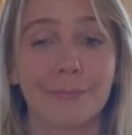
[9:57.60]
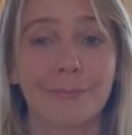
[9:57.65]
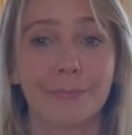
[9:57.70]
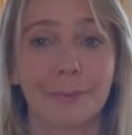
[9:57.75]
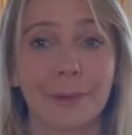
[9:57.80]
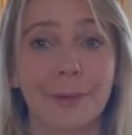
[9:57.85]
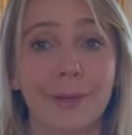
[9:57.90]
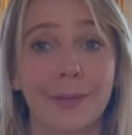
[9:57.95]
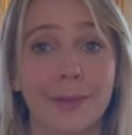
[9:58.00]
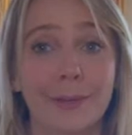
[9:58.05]

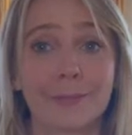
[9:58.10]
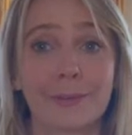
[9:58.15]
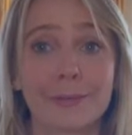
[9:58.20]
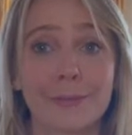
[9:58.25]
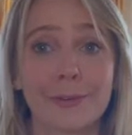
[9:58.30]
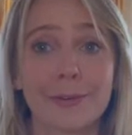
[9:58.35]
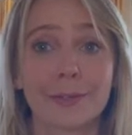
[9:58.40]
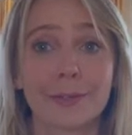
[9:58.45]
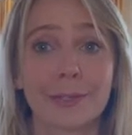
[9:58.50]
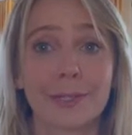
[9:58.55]
put it in
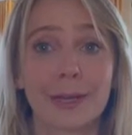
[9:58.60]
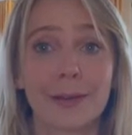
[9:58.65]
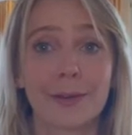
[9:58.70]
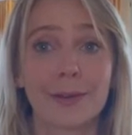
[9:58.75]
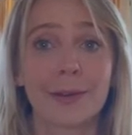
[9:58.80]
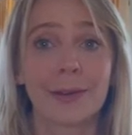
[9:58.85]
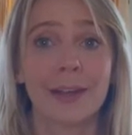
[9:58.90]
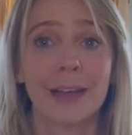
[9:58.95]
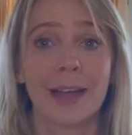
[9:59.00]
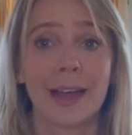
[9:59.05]
reverse,
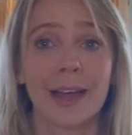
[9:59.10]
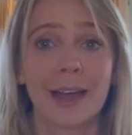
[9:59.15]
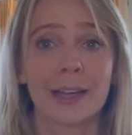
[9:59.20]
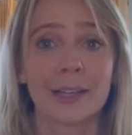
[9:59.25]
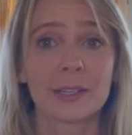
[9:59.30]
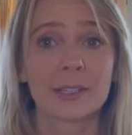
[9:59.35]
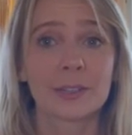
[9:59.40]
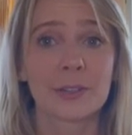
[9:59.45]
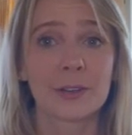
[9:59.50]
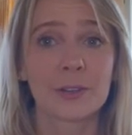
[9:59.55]
Terry. I
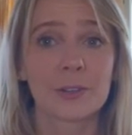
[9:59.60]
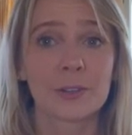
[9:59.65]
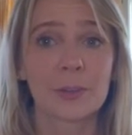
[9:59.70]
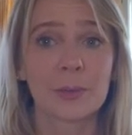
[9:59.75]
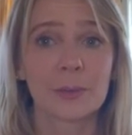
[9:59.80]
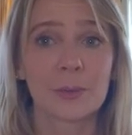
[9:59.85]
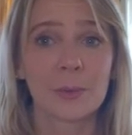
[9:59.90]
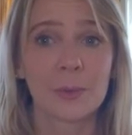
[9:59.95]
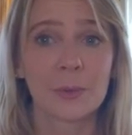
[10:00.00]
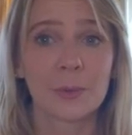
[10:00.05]
start to
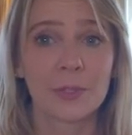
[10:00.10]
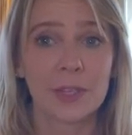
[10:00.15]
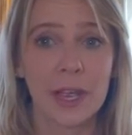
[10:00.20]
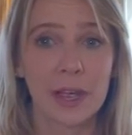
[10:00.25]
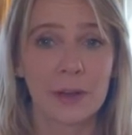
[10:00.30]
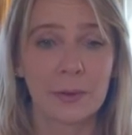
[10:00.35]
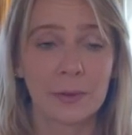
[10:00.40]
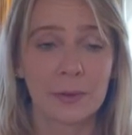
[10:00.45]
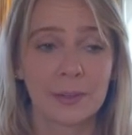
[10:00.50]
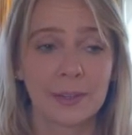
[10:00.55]
roll
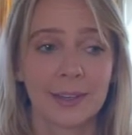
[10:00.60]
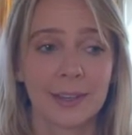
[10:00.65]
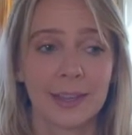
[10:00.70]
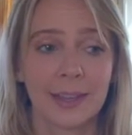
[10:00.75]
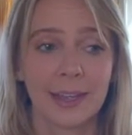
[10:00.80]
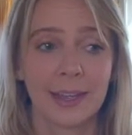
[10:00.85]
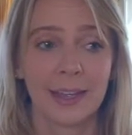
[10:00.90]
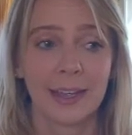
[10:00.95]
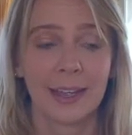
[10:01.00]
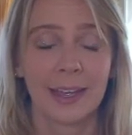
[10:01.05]
down.
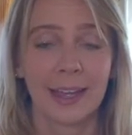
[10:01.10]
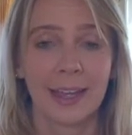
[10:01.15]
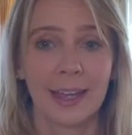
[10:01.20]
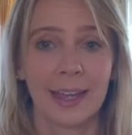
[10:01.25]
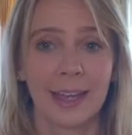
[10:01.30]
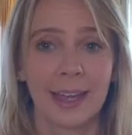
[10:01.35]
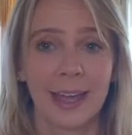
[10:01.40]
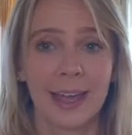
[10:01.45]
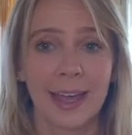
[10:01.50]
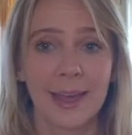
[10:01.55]

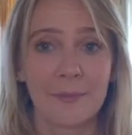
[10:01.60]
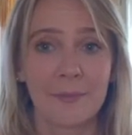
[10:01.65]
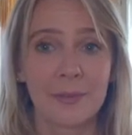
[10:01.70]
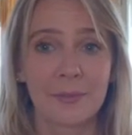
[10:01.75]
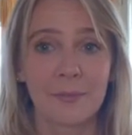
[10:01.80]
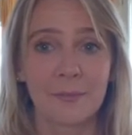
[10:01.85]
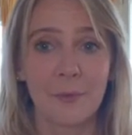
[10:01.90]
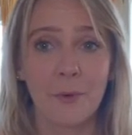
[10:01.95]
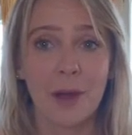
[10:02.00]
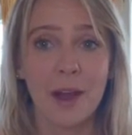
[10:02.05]

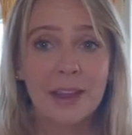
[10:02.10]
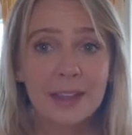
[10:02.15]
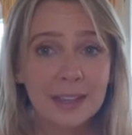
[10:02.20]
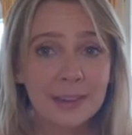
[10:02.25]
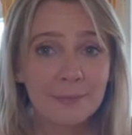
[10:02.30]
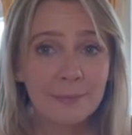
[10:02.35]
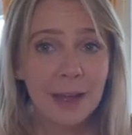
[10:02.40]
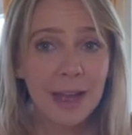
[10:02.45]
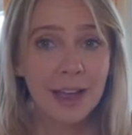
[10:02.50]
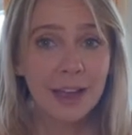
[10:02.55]
Before I
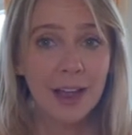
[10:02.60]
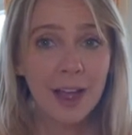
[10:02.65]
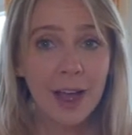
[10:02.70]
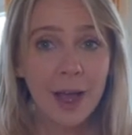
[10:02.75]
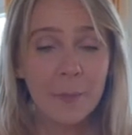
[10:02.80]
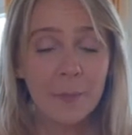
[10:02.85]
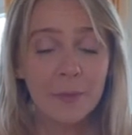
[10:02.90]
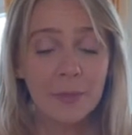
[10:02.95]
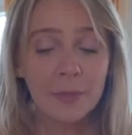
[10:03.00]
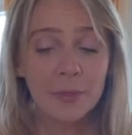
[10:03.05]
can back
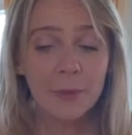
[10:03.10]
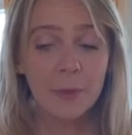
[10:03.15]
up, the